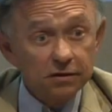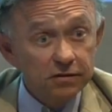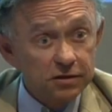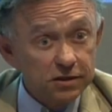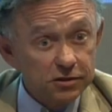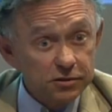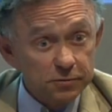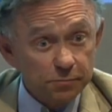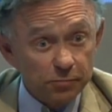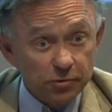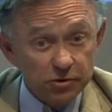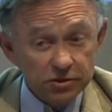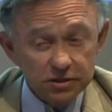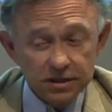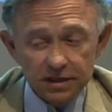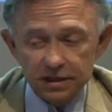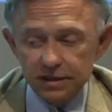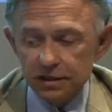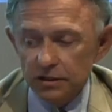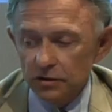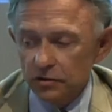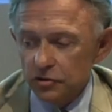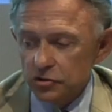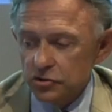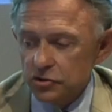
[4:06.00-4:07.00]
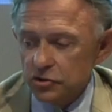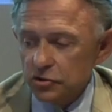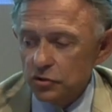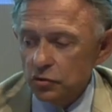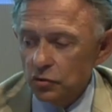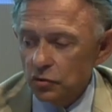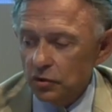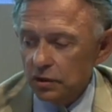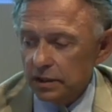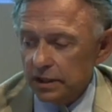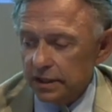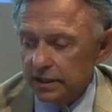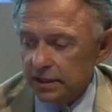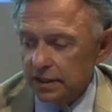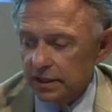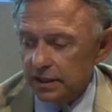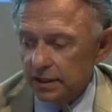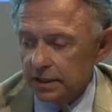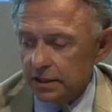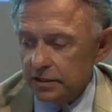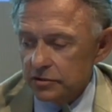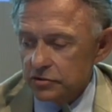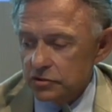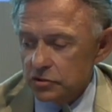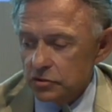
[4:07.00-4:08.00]
this particular school, I
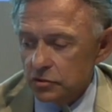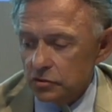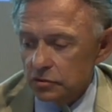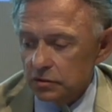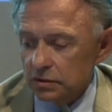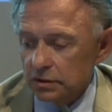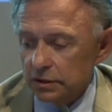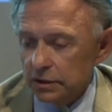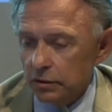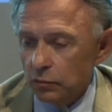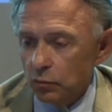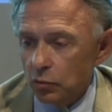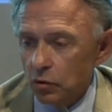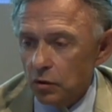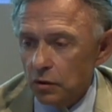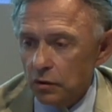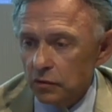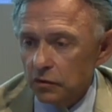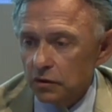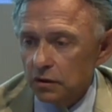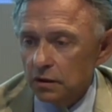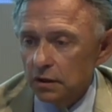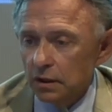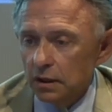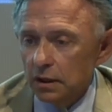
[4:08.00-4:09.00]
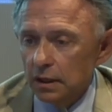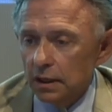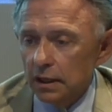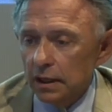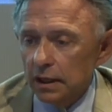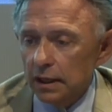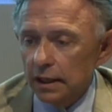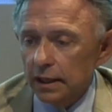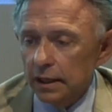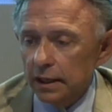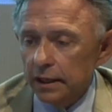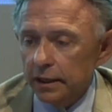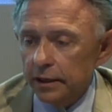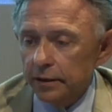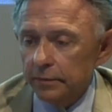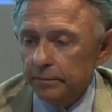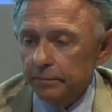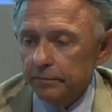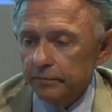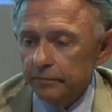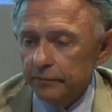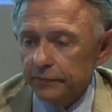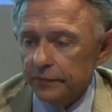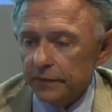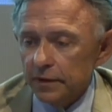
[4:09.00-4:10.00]
think, is certainly worth
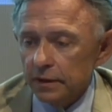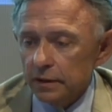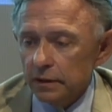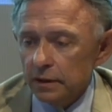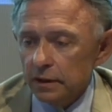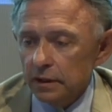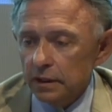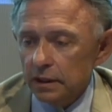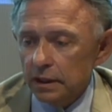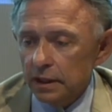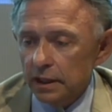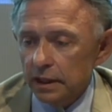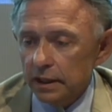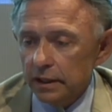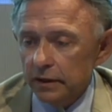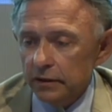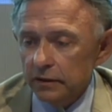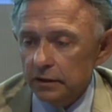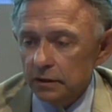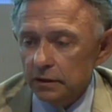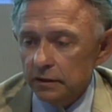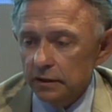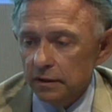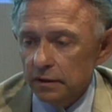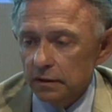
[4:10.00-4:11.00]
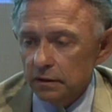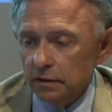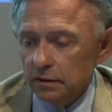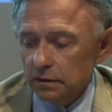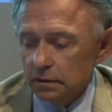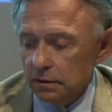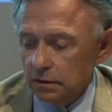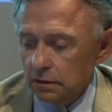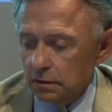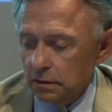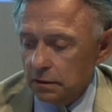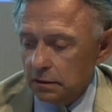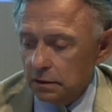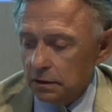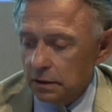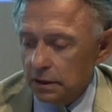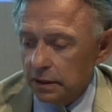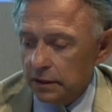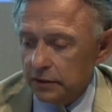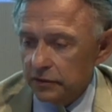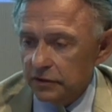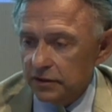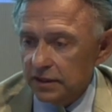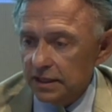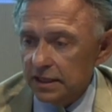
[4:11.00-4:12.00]
um, uh,
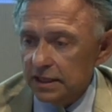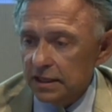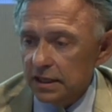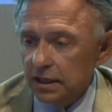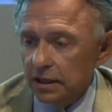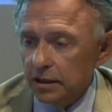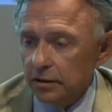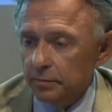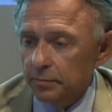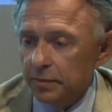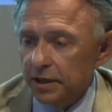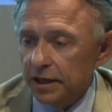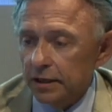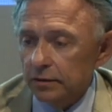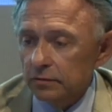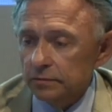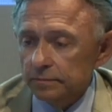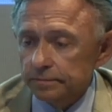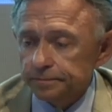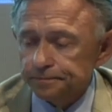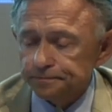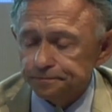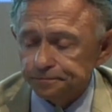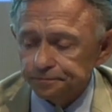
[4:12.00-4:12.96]
uh, thinking about.